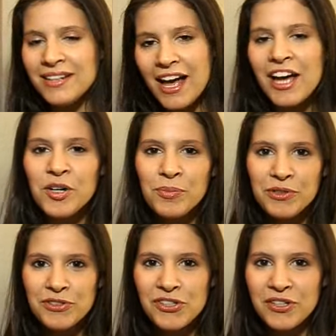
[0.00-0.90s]
I hope you
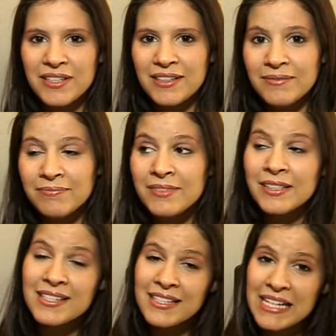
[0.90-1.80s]
enjoyed it.
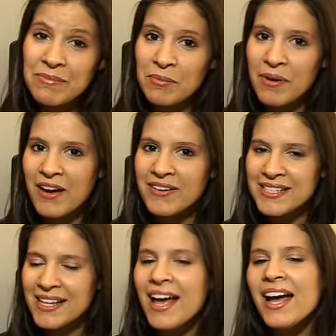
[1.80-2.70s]
Since I'm in Paris,
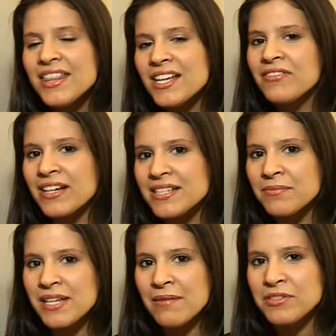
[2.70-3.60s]
I think I've got some
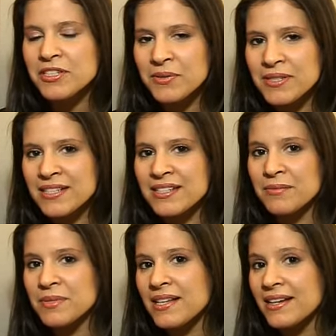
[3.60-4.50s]
time to squeeze in some
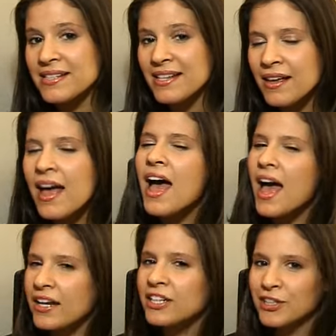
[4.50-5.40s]
sights
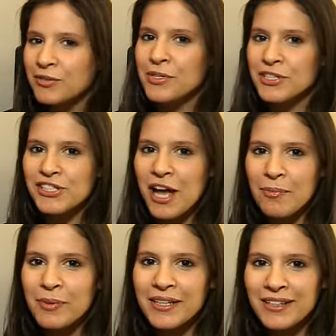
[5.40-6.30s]
and a little bit of
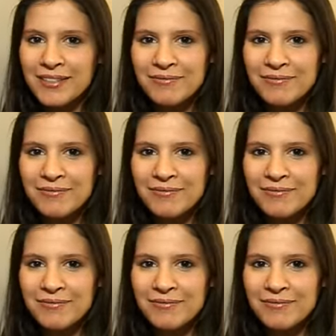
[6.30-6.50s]
shopping.